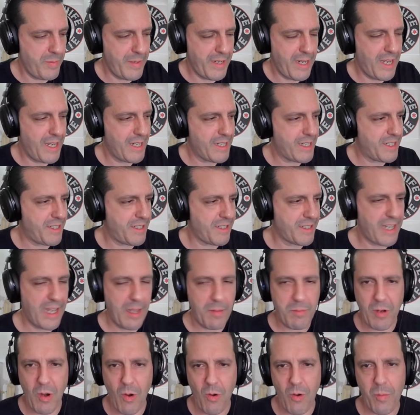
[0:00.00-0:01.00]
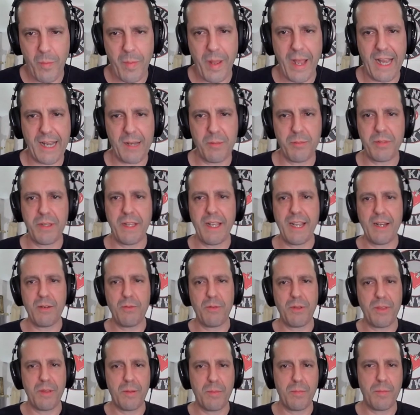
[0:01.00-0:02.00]
and I just kept going back and playing
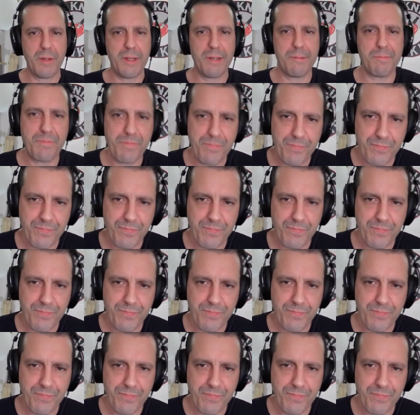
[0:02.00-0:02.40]
with them. But